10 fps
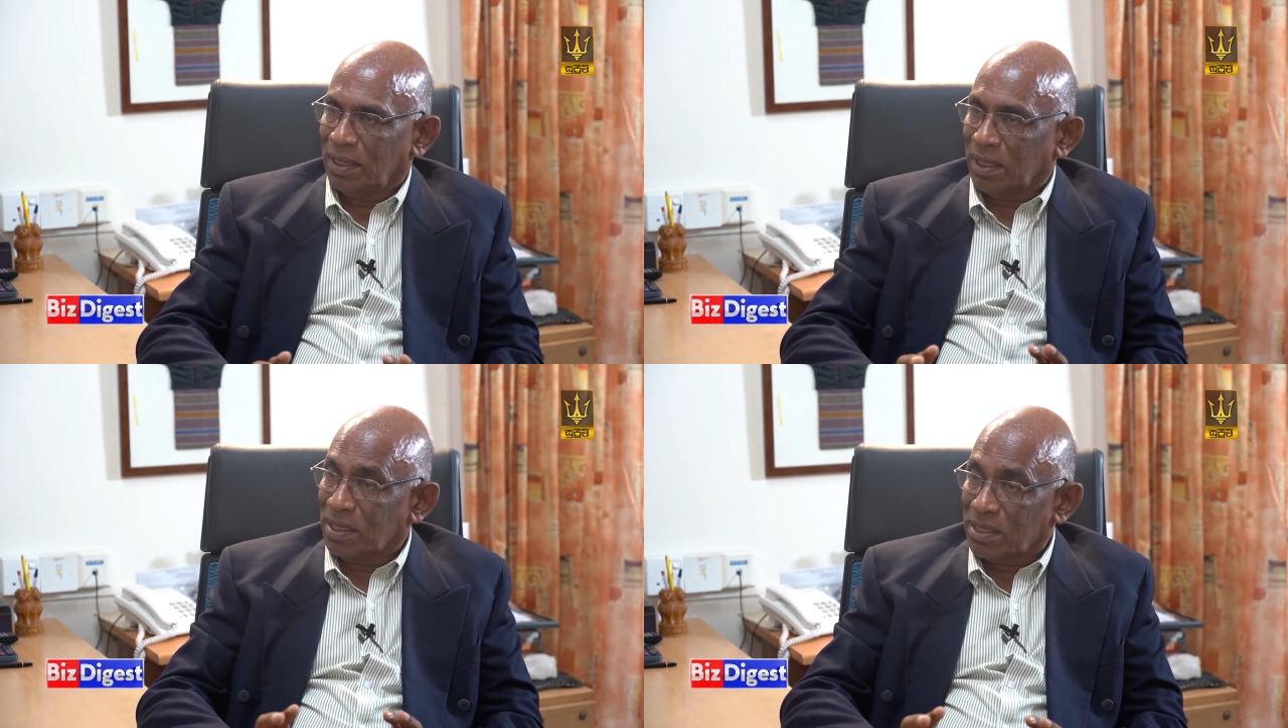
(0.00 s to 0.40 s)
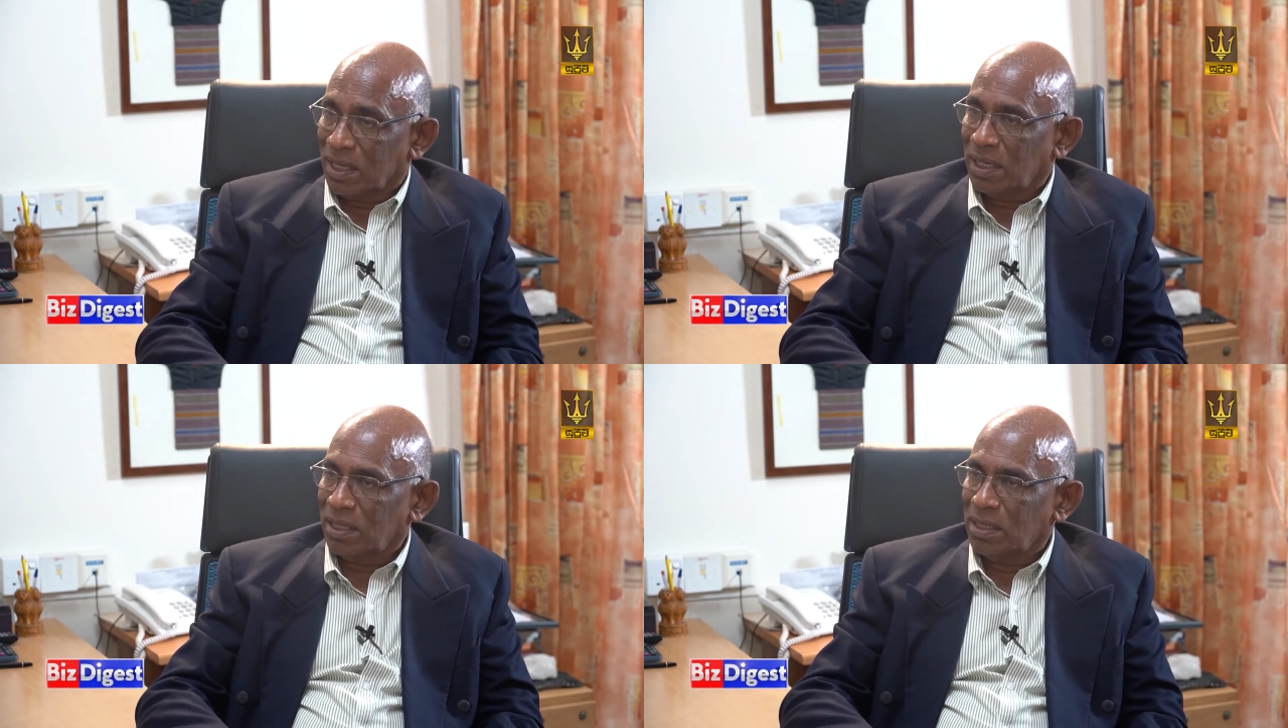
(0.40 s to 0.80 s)
and the
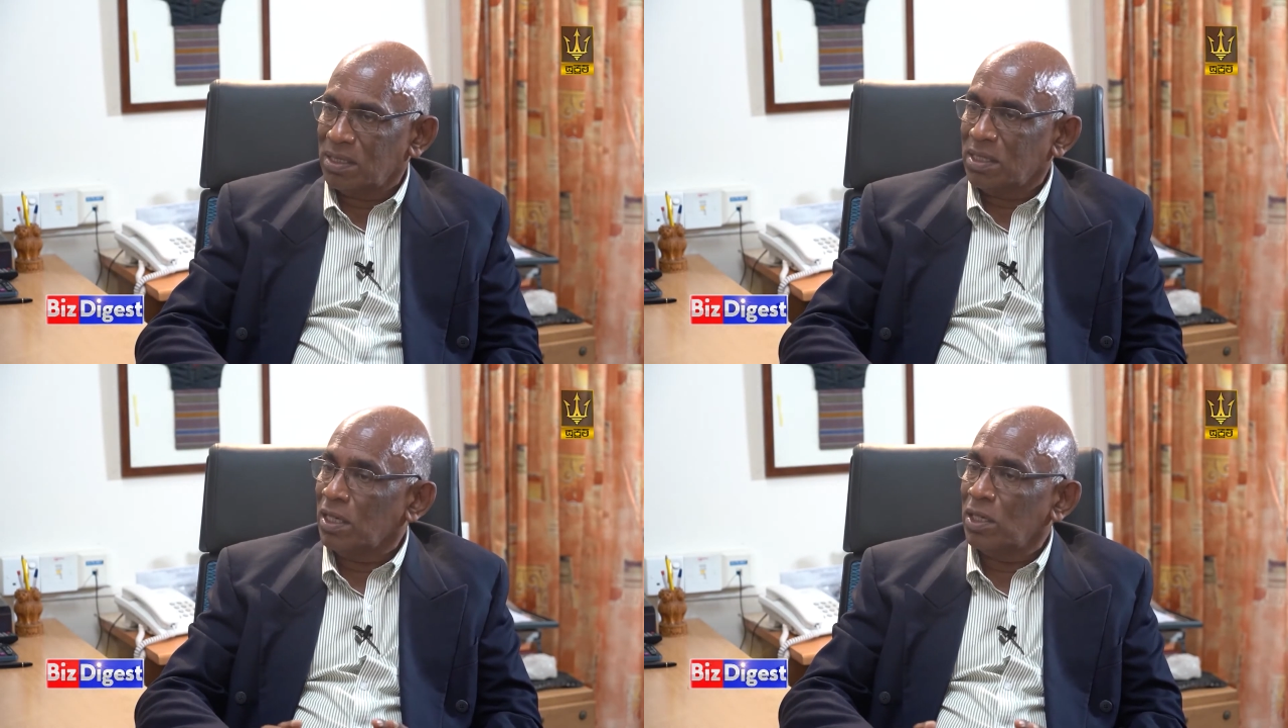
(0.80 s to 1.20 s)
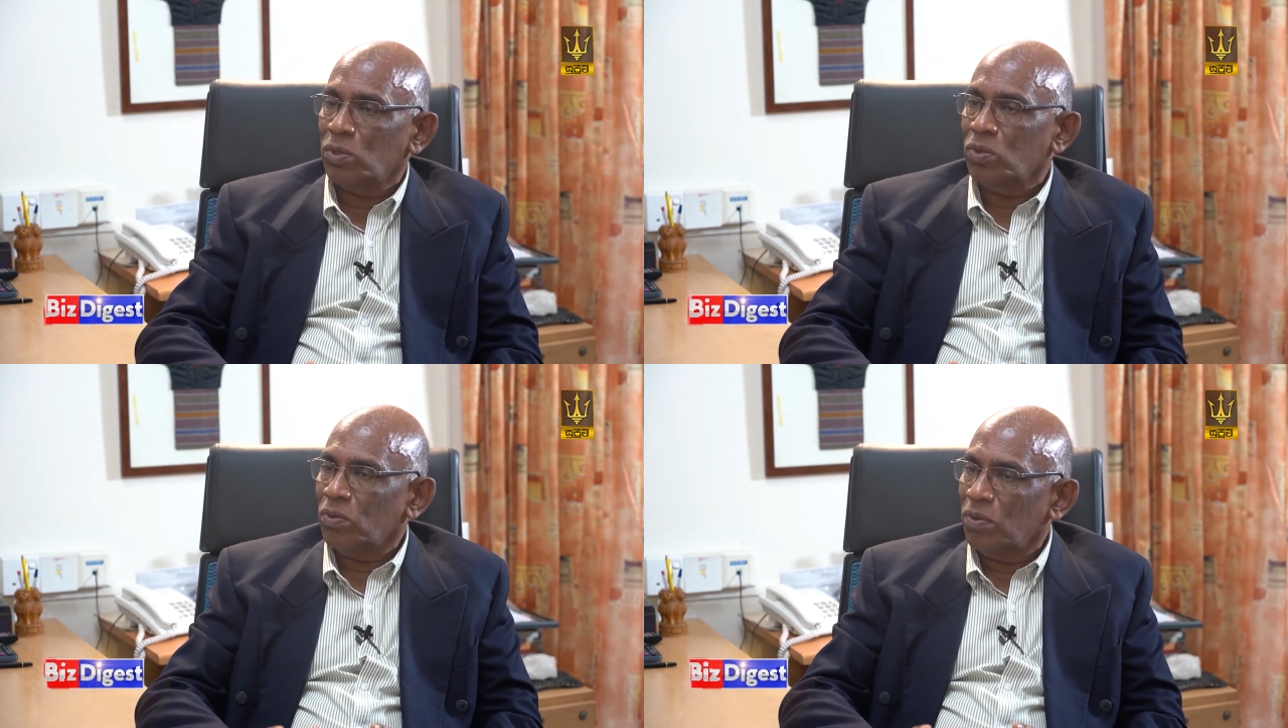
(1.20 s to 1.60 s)
consultants
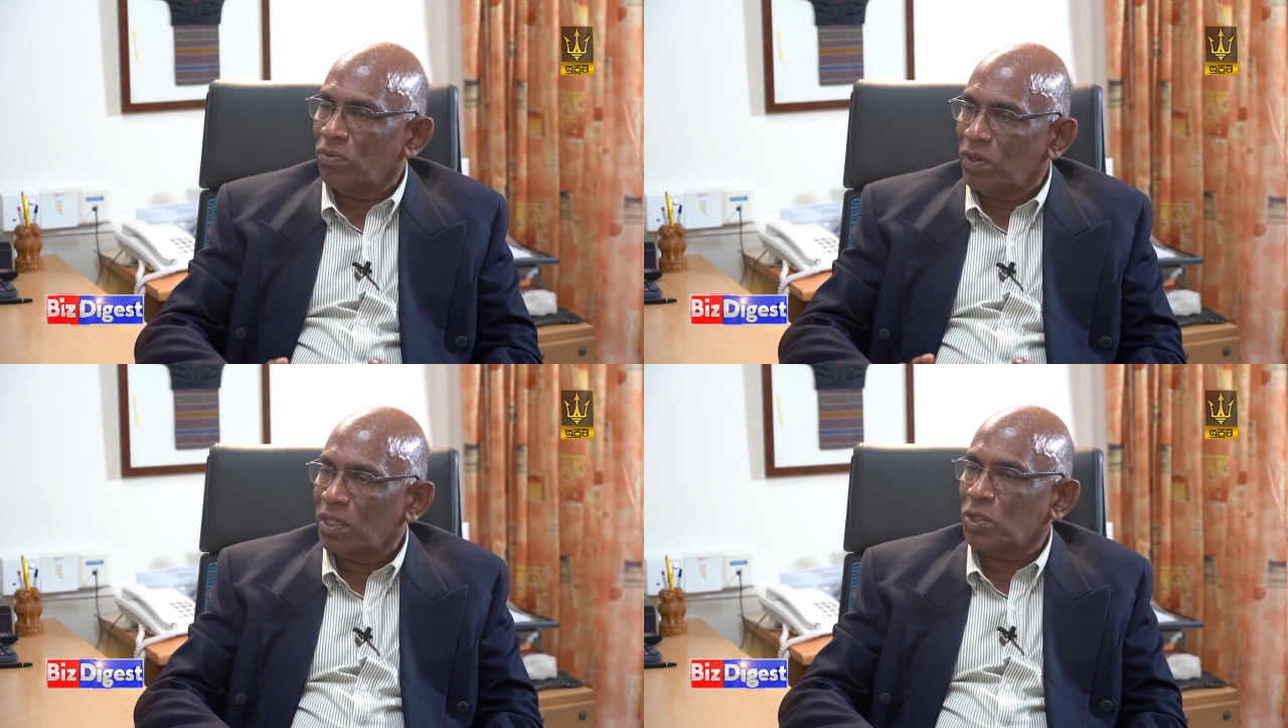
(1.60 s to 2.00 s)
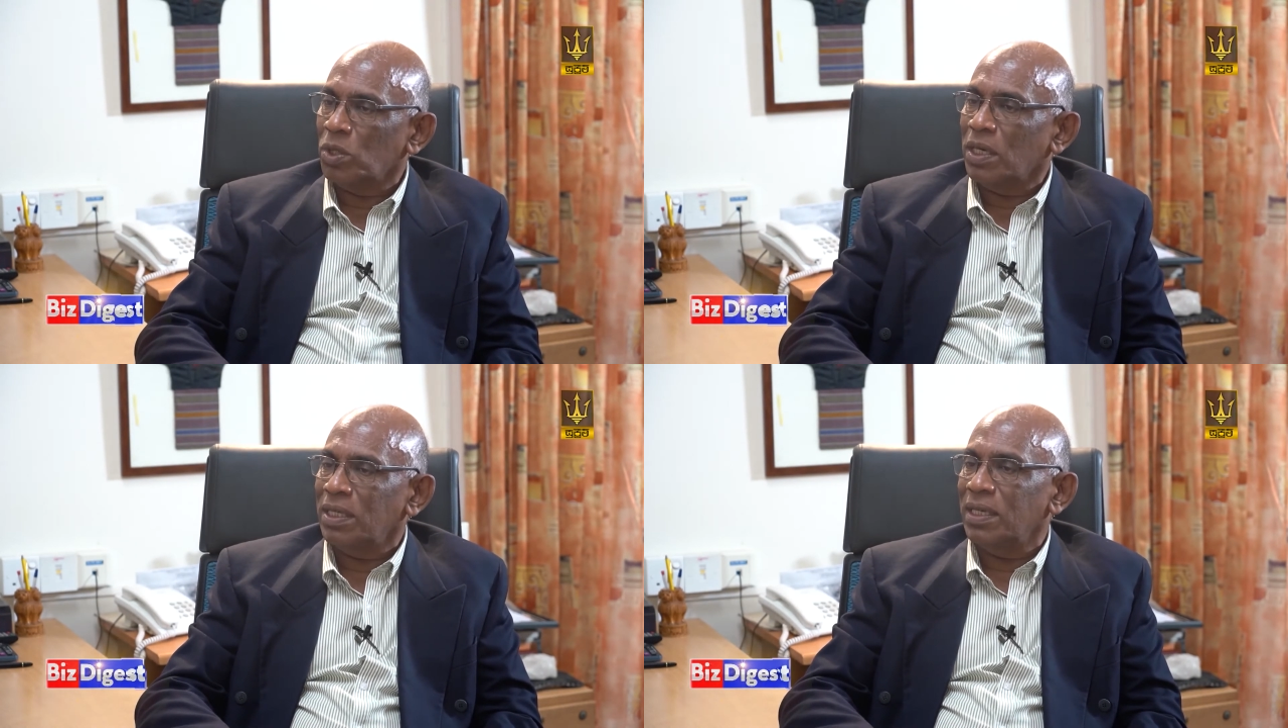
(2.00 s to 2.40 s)
need to work
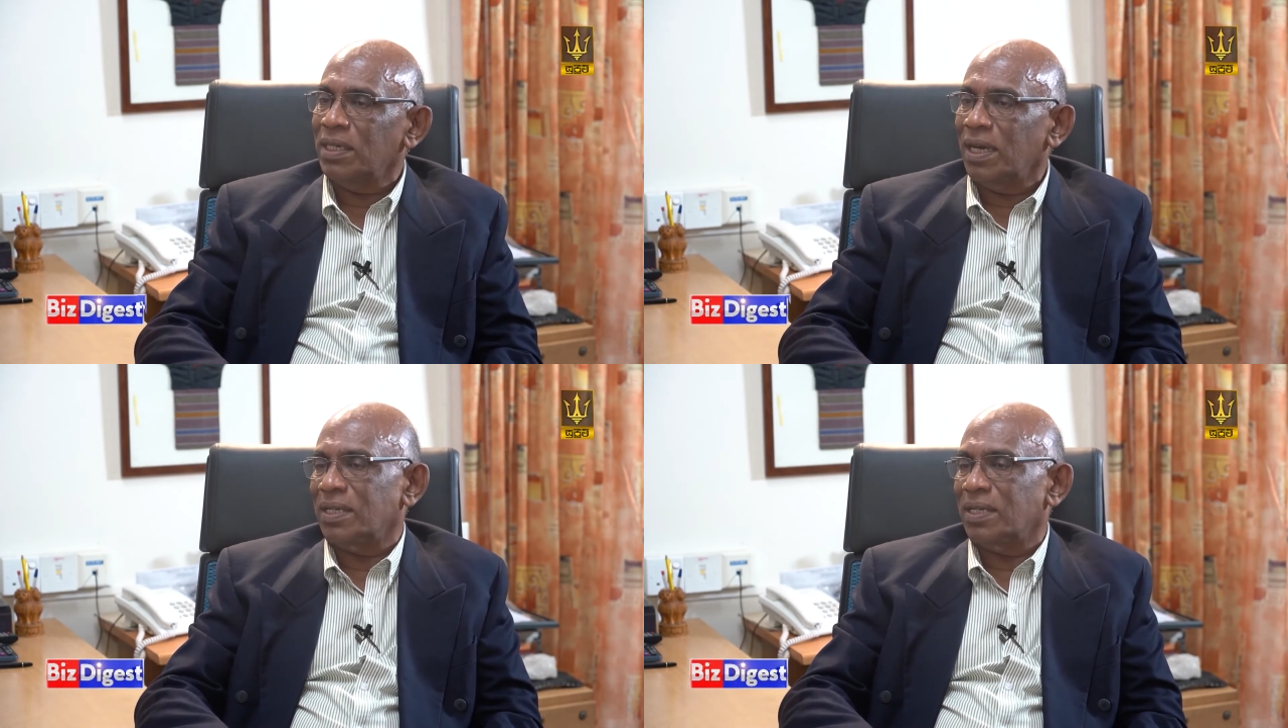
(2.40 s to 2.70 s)
together